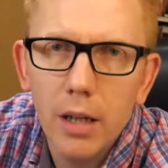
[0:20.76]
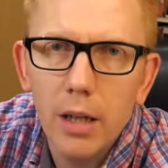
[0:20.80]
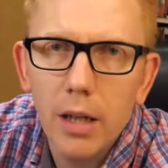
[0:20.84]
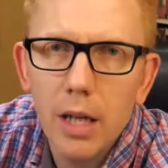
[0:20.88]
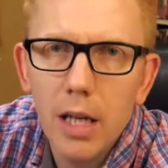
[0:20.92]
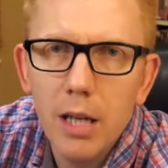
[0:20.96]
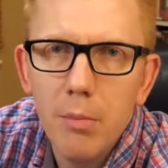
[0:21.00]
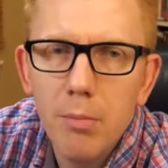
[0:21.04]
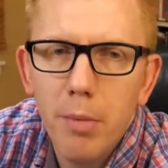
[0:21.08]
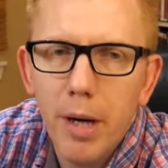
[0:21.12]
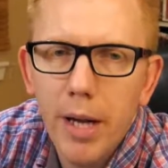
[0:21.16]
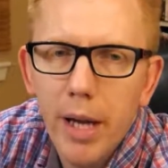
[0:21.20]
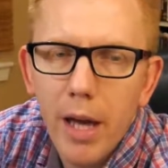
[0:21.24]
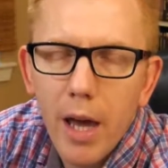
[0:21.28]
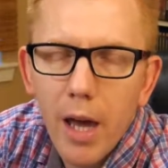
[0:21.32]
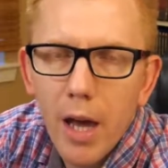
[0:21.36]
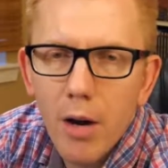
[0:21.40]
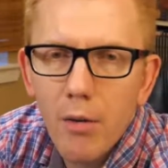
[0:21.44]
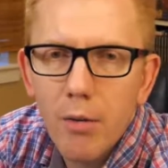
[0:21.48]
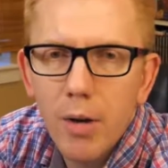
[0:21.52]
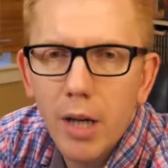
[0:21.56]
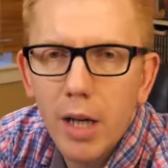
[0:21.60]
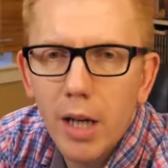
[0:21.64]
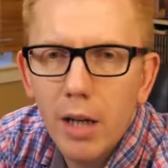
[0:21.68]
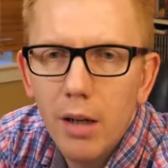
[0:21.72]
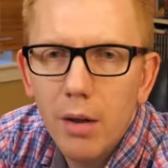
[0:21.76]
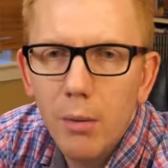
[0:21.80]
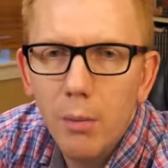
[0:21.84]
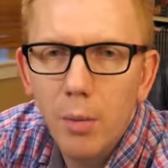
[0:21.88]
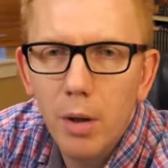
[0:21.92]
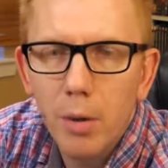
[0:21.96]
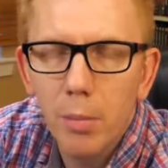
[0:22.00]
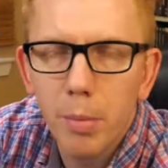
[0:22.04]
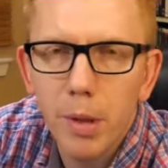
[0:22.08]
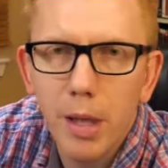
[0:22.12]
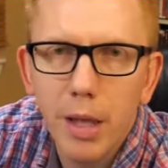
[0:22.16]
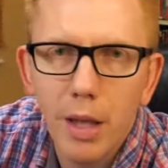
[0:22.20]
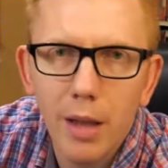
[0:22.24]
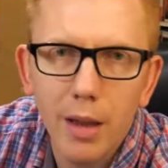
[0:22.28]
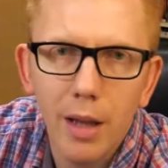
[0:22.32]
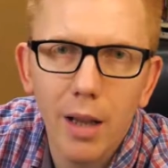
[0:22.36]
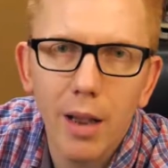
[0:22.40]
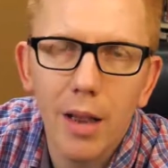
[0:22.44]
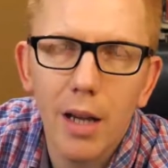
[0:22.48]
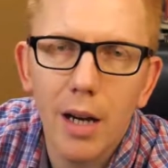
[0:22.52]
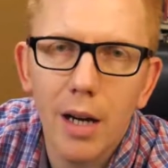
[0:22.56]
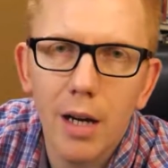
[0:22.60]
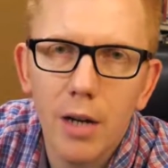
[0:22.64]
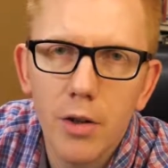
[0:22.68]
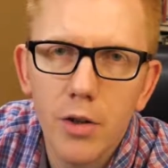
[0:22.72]
in my area will be the
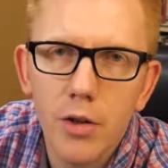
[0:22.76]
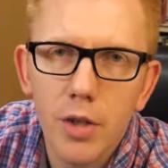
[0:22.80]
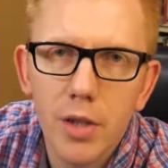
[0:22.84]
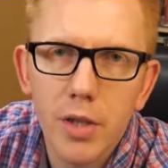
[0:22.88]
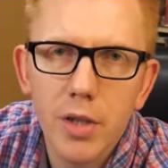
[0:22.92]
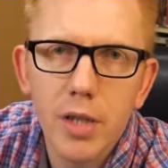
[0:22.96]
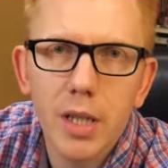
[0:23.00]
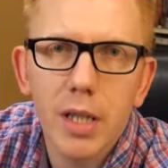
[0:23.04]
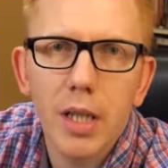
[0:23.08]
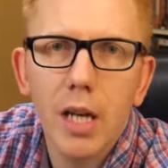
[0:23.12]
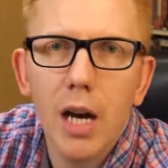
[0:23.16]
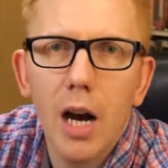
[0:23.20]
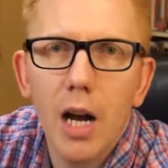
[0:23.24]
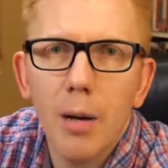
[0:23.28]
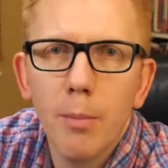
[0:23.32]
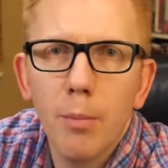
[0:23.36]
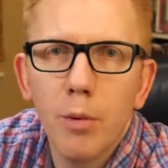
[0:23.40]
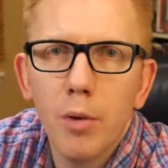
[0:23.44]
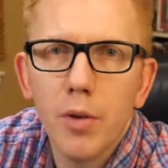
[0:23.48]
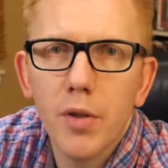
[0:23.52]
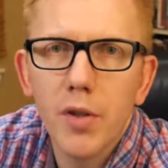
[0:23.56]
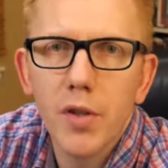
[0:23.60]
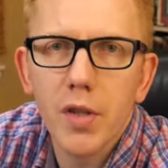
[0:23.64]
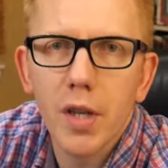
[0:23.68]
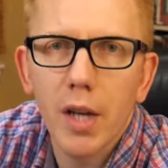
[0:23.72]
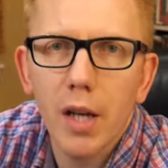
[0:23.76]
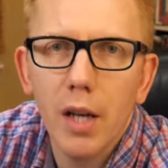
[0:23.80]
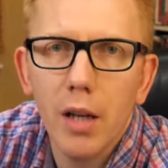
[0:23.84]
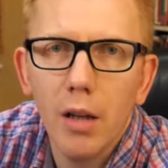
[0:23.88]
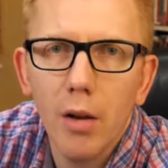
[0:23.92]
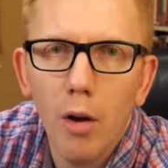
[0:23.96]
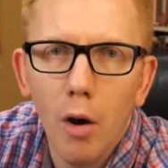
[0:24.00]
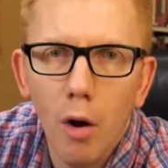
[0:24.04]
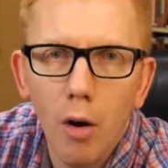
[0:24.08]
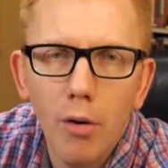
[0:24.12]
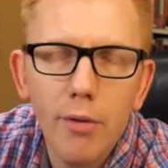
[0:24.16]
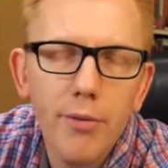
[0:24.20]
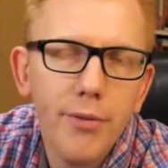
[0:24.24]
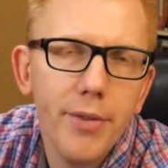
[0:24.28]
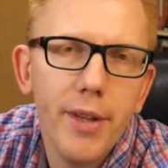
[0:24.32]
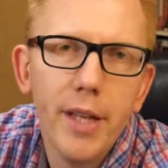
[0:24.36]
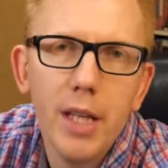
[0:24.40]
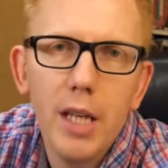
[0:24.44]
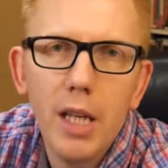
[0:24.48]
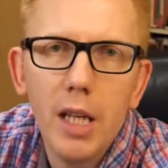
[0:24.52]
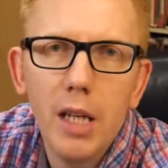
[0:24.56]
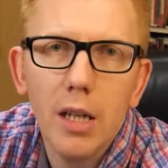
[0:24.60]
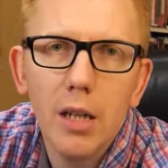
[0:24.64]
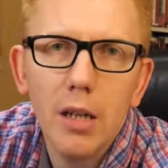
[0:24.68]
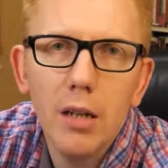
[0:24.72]
largest car boot sale of the
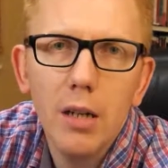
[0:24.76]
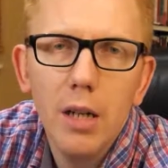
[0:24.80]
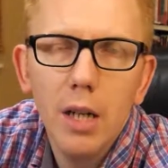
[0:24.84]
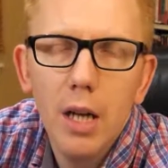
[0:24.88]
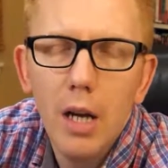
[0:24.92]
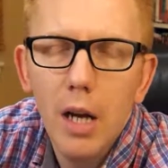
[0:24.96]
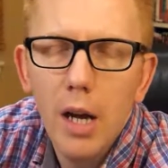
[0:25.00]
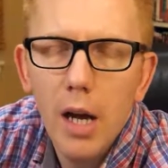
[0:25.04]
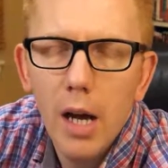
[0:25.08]
year.